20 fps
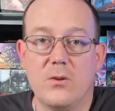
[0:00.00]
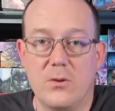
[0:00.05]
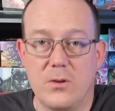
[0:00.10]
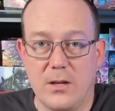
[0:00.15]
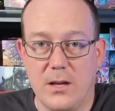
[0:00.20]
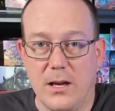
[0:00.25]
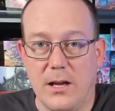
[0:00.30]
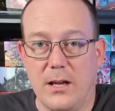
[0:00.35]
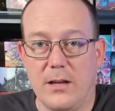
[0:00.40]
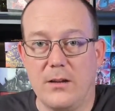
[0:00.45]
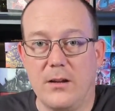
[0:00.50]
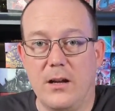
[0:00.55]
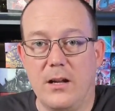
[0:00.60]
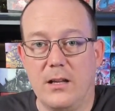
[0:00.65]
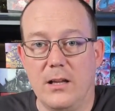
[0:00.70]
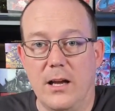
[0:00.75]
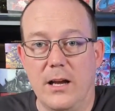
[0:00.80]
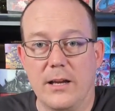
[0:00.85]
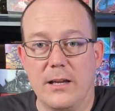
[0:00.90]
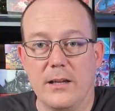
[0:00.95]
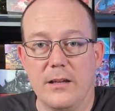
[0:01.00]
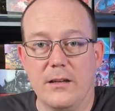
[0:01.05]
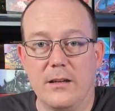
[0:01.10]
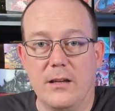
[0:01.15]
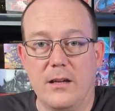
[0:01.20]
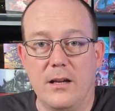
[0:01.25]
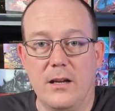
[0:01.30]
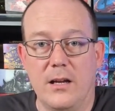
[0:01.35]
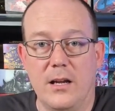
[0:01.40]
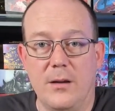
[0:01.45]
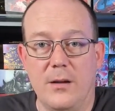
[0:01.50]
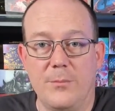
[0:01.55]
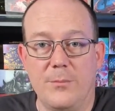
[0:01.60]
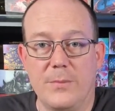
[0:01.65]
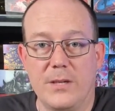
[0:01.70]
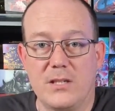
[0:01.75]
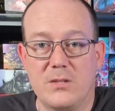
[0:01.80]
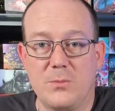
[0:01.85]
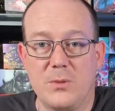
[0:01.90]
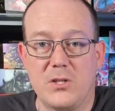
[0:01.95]
Good card, I like it,
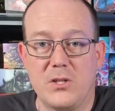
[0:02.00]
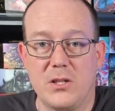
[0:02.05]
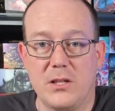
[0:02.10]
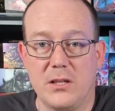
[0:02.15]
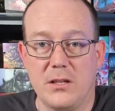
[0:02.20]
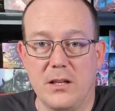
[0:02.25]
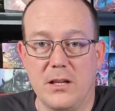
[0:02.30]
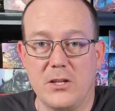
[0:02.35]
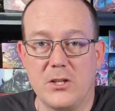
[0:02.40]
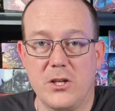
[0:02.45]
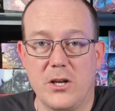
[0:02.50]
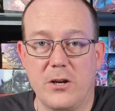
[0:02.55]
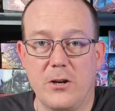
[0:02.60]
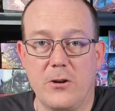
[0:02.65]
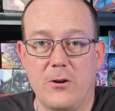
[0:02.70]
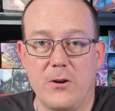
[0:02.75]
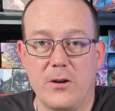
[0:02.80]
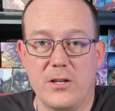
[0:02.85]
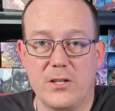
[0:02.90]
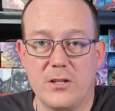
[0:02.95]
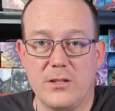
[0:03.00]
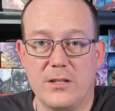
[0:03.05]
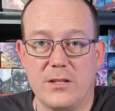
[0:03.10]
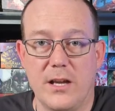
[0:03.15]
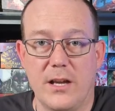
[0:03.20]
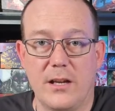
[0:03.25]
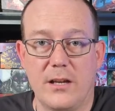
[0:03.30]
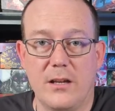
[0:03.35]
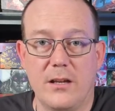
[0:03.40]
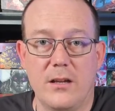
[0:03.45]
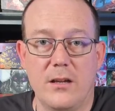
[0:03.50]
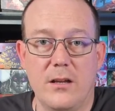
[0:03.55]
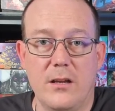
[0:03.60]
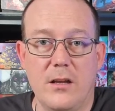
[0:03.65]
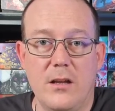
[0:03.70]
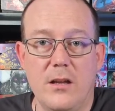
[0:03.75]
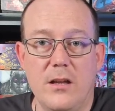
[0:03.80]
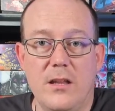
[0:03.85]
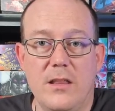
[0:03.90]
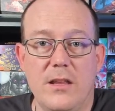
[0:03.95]
especially in the legendary creature deck.
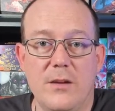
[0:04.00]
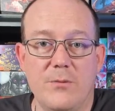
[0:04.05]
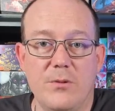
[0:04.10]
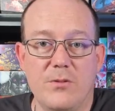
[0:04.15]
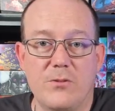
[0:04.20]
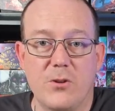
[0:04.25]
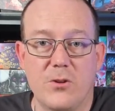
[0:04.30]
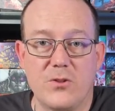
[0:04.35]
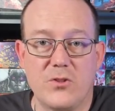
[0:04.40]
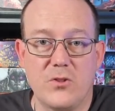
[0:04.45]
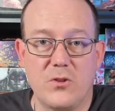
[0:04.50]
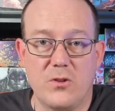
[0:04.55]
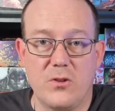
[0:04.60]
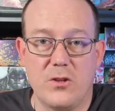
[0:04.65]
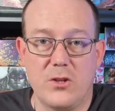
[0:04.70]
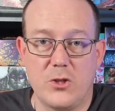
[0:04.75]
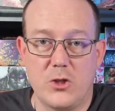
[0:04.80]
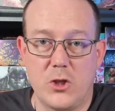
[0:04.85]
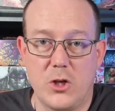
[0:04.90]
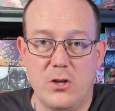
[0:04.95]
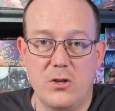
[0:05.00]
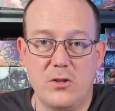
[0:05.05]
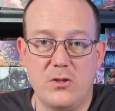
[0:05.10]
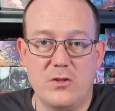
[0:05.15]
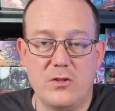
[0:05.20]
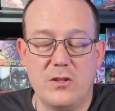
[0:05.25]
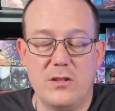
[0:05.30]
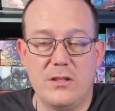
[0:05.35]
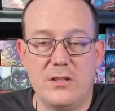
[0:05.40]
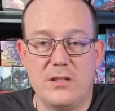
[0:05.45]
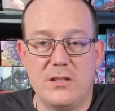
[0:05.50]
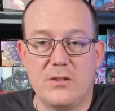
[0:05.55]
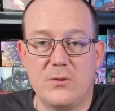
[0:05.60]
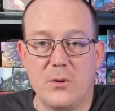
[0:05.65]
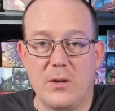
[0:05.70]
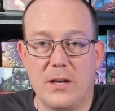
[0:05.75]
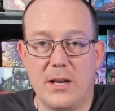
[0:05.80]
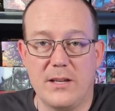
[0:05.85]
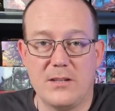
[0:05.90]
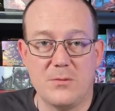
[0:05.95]
Then we've got Sword of the Chosen.
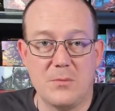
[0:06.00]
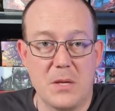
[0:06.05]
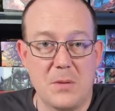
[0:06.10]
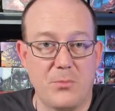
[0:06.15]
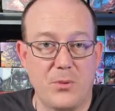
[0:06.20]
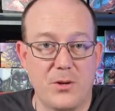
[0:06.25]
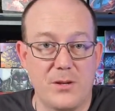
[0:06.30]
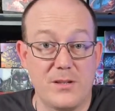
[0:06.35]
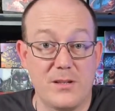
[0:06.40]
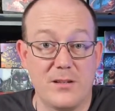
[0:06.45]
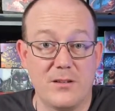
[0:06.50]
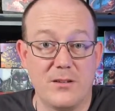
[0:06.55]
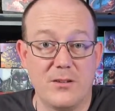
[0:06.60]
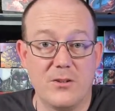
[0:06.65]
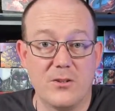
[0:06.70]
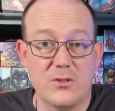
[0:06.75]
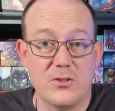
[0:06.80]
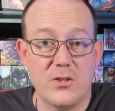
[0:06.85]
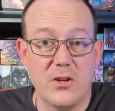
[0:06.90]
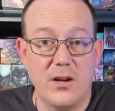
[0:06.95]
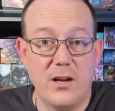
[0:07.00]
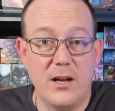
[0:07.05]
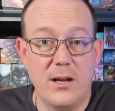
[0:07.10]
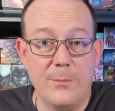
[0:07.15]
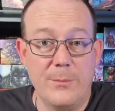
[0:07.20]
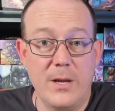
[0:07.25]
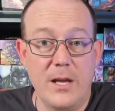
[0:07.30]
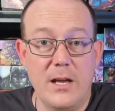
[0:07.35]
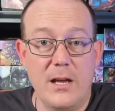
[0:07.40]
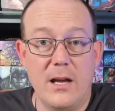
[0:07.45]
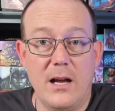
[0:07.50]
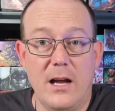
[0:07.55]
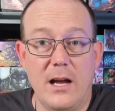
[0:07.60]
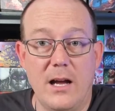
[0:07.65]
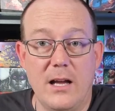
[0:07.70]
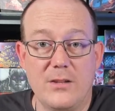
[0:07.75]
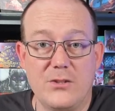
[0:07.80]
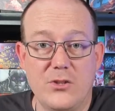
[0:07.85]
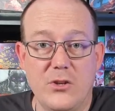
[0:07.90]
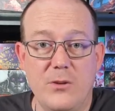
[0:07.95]
This one hasn't been printed in a long time.
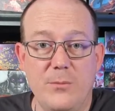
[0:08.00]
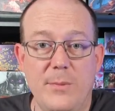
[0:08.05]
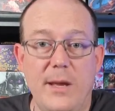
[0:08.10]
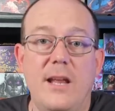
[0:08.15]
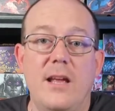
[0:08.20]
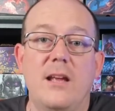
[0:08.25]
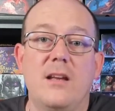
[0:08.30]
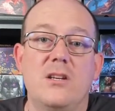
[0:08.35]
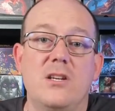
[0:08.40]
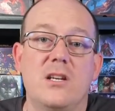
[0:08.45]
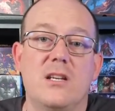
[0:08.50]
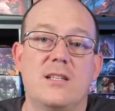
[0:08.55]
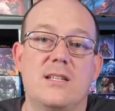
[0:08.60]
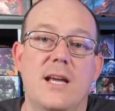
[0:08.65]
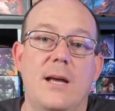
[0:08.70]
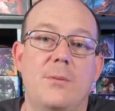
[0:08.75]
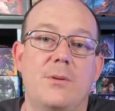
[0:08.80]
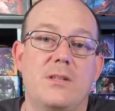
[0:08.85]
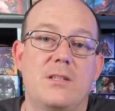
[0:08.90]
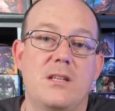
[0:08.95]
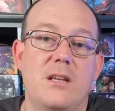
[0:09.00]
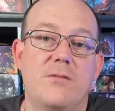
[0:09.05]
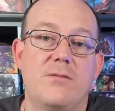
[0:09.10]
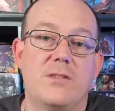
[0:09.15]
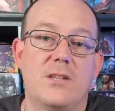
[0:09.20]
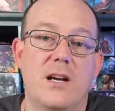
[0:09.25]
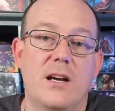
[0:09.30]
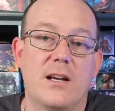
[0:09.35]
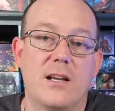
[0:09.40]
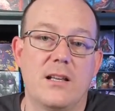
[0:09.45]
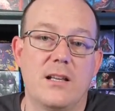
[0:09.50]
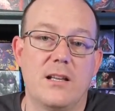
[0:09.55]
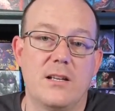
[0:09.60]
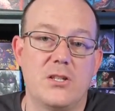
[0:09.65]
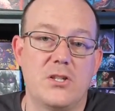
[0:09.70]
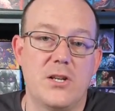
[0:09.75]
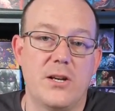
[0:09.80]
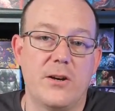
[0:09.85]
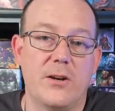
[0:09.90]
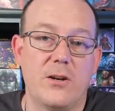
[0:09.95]
2 mana, and you can tap it to give target
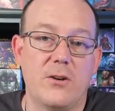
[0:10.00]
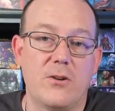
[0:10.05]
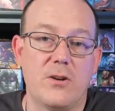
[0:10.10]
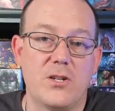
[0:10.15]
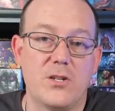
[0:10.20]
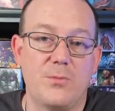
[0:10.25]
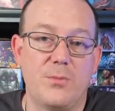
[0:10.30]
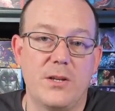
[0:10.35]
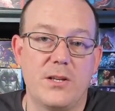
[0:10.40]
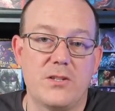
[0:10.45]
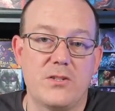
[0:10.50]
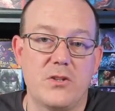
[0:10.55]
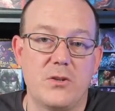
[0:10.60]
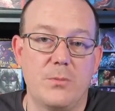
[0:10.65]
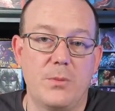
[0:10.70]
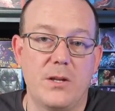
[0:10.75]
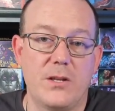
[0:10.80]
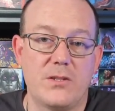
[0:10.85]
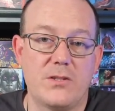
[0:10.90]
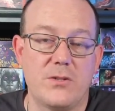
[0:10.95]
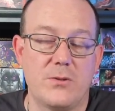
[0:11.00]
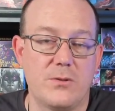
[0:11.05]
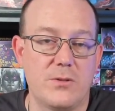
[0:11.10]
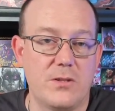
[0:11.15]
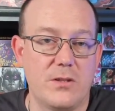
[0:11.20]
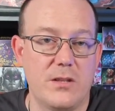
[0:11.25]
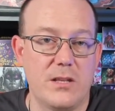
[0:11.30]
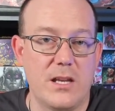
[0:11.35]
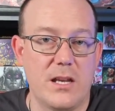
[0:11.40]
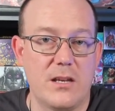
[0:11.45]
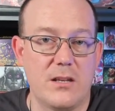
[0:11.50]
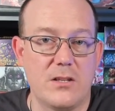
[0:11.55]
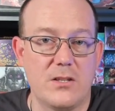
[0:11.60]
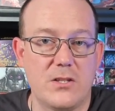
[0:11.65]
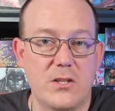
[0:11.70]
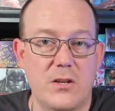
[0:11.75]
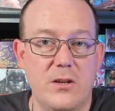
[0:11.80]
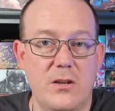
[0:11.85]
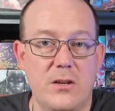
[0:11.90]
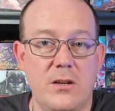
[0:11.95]
legendary creature +2/+2 until the end of
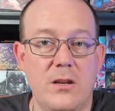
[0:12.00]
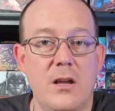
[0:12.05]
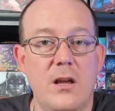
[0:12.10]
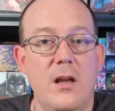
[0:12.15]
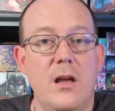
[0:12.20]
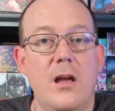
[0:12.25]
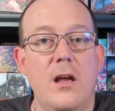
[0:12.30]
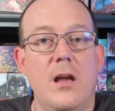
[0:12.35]
the turn.